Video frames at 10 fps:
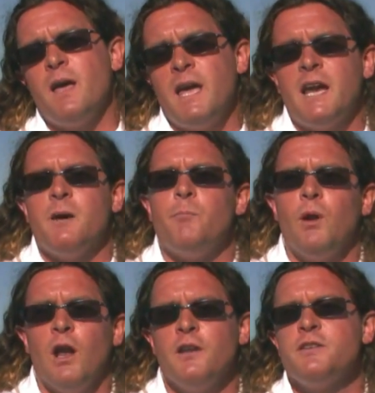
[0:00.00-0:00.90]
in and
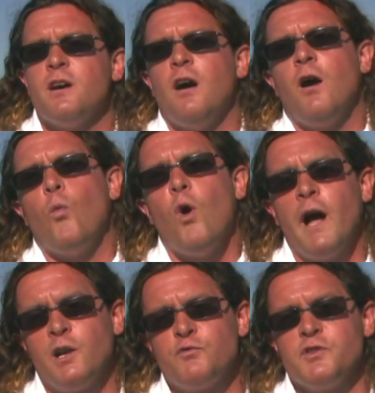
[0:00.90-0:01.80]
plunder our
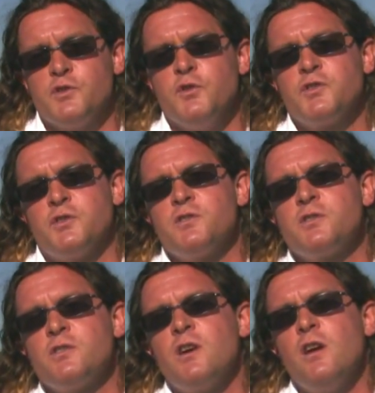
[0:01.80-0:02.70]
wild
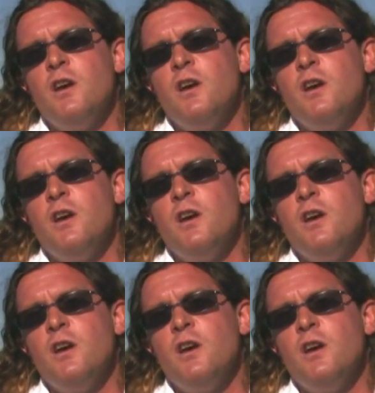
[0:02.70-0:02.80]
resources,